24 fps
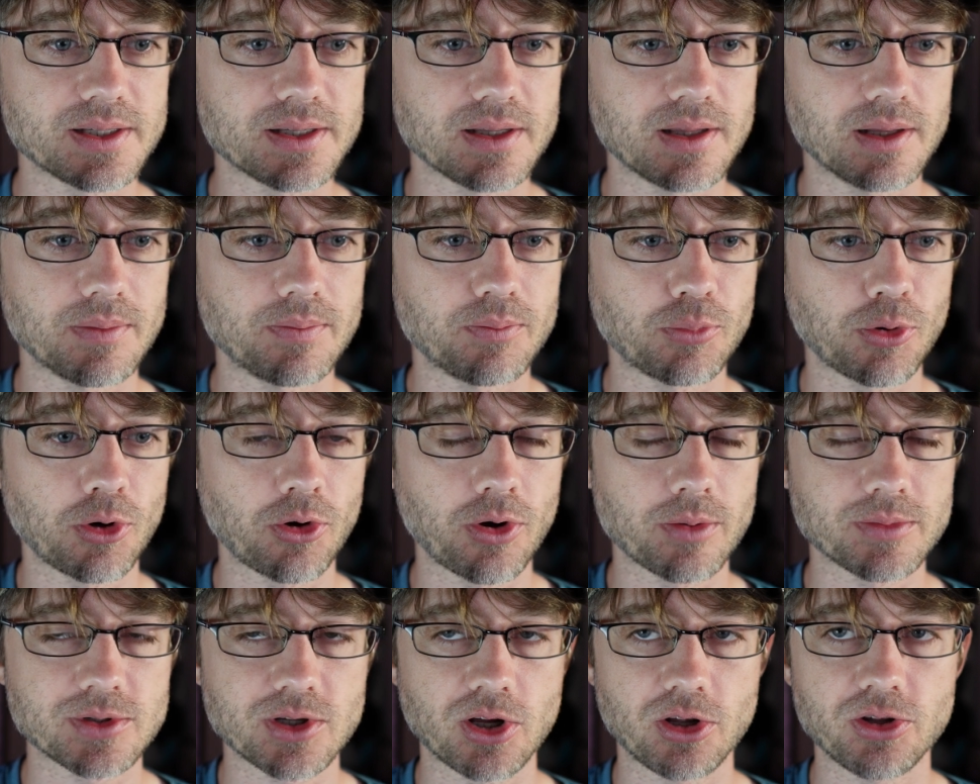the
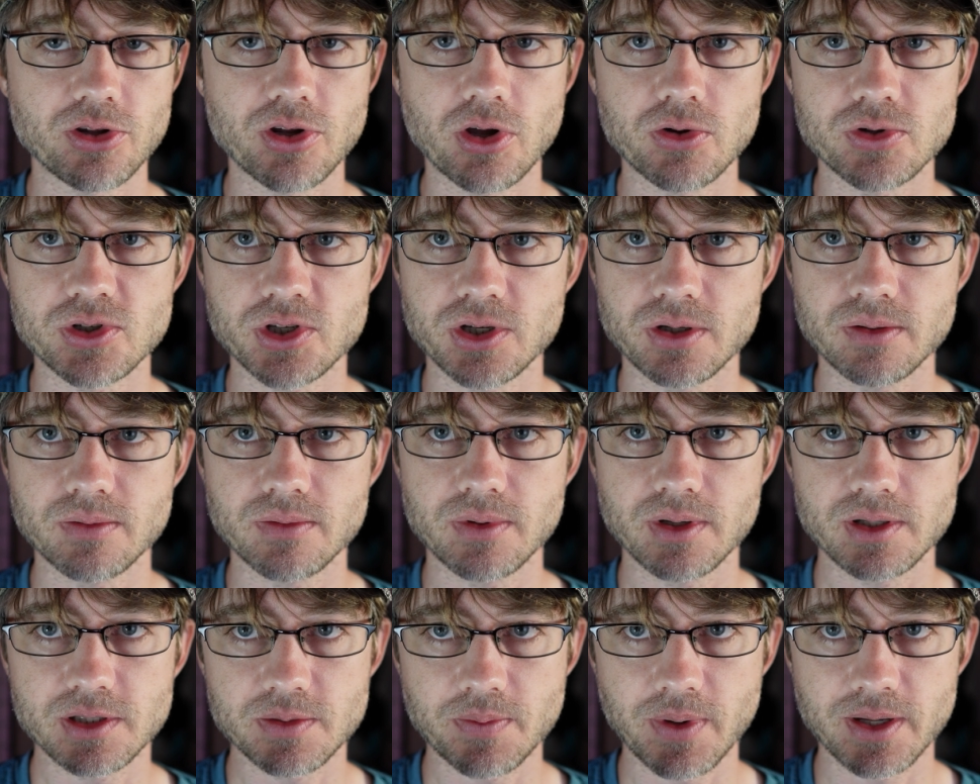program's called Notion.
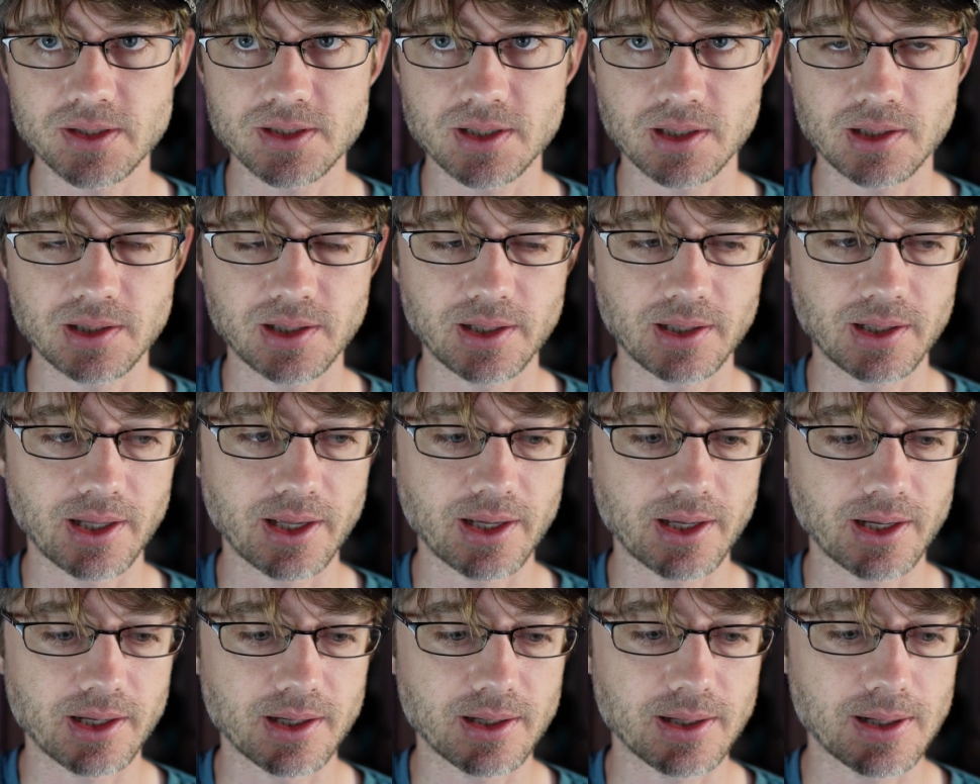It's basically
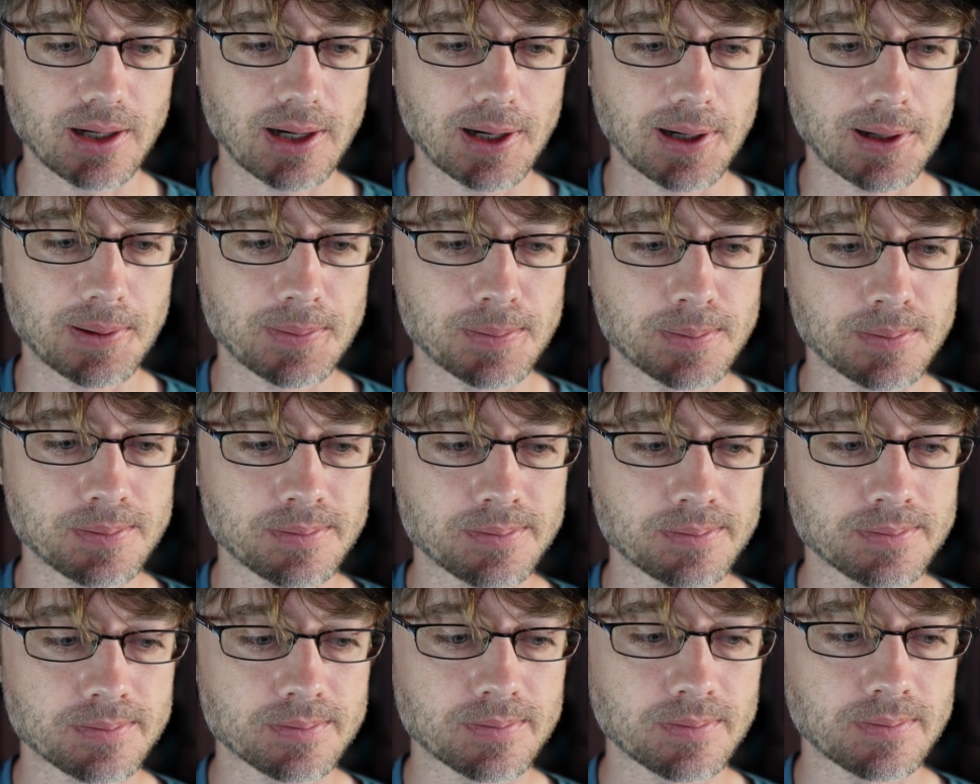like a
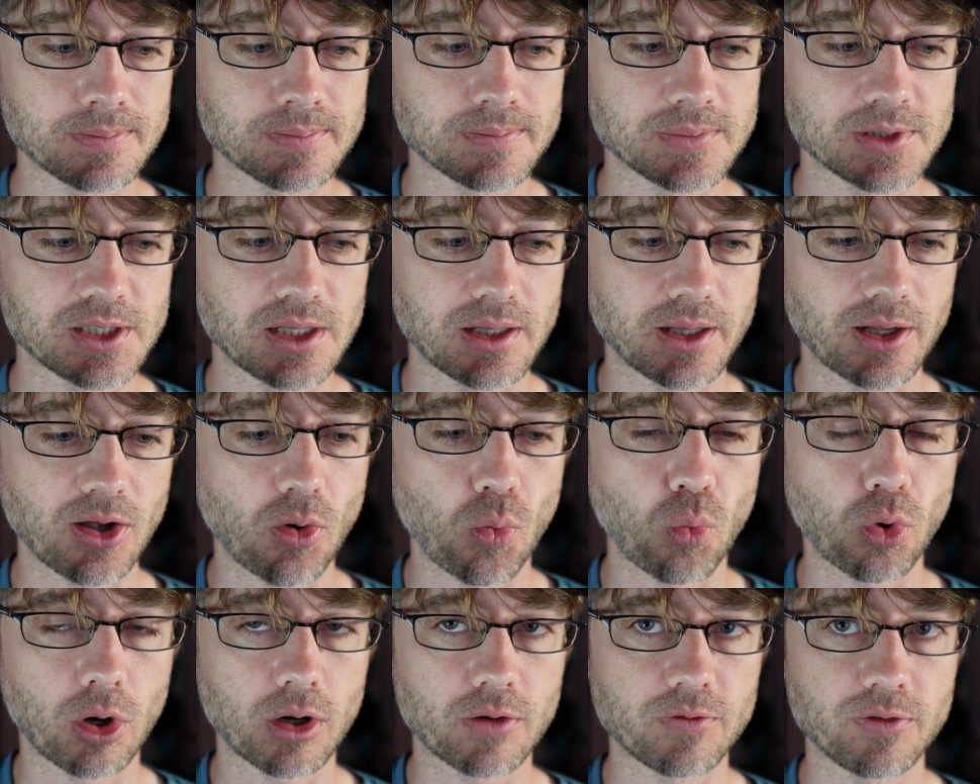
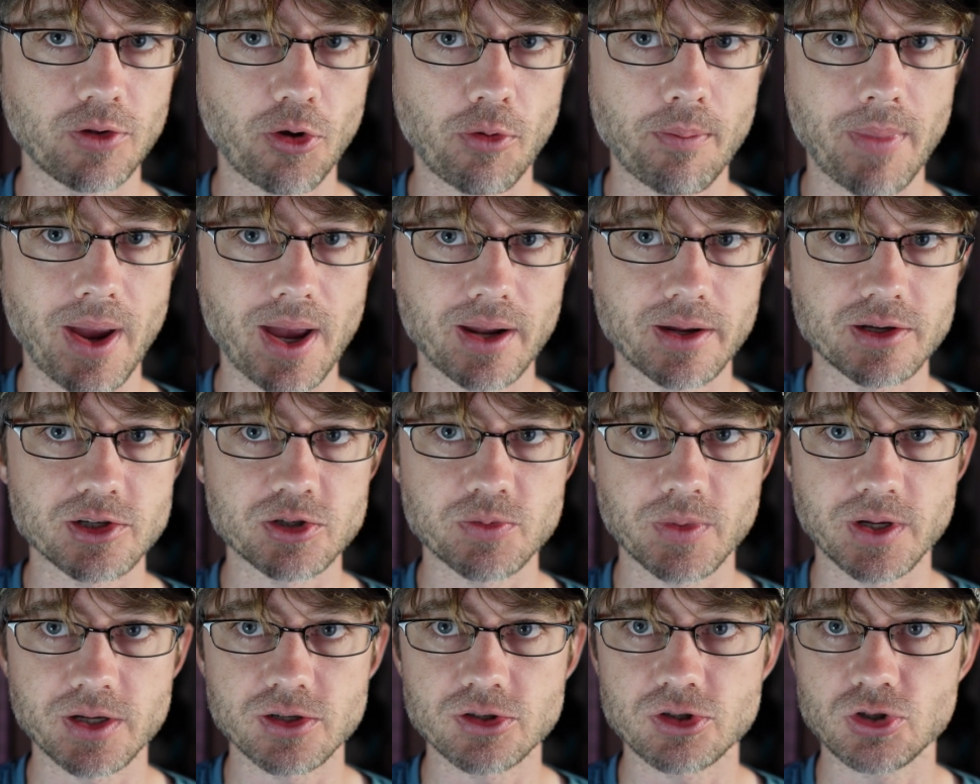workflow
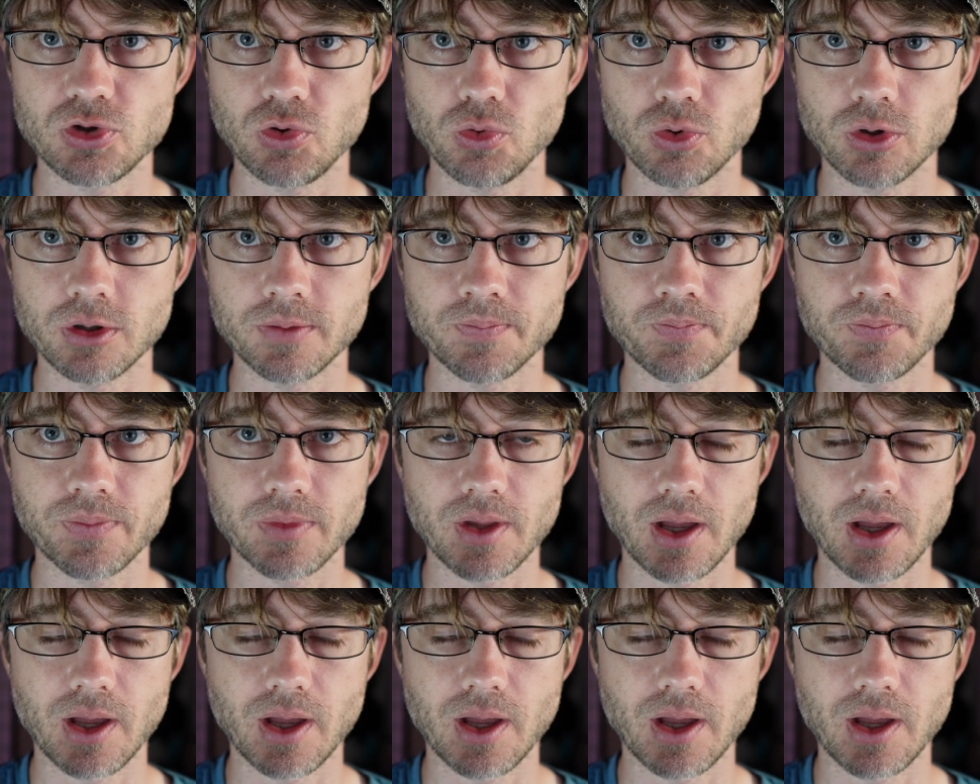management tool.